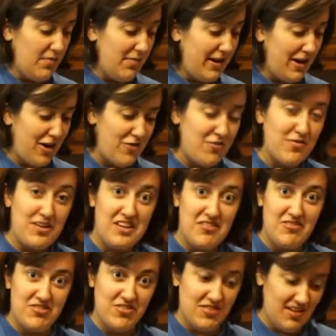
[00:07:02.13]
be careful when
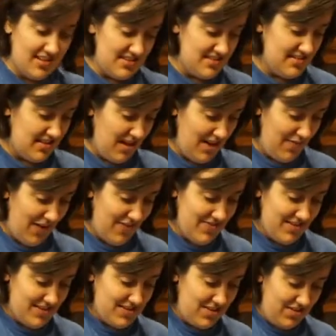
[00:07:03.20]
you do this. Have an
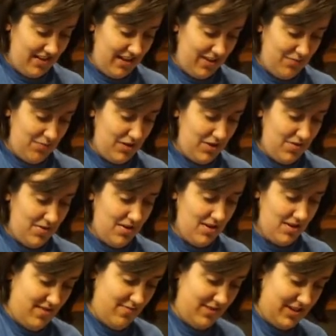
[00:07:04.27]
adult help you.
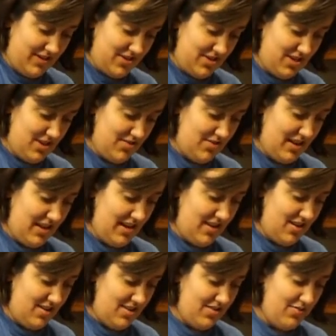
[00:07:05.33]
Make sure you get
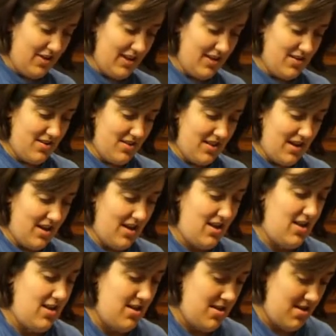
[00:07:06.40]
it all the way under there,
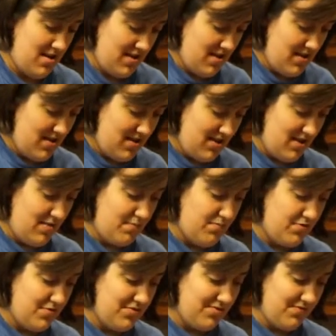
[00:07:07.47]
and
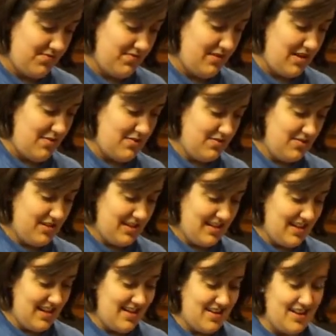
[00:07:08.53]
boom, flip. Oh, look at
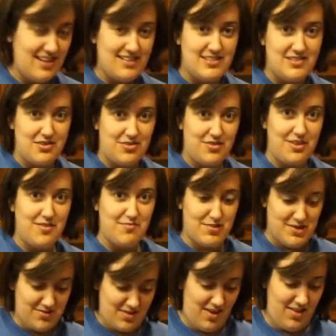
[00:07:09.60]
that nice golden
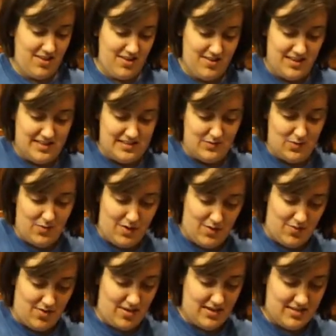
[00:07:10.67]
brown color. That's what we
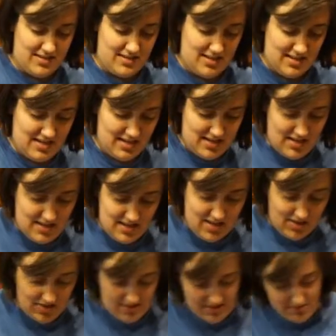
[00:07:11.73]
want.
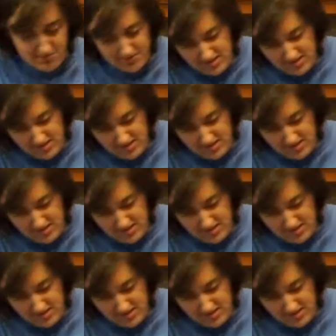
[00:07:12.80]
So let me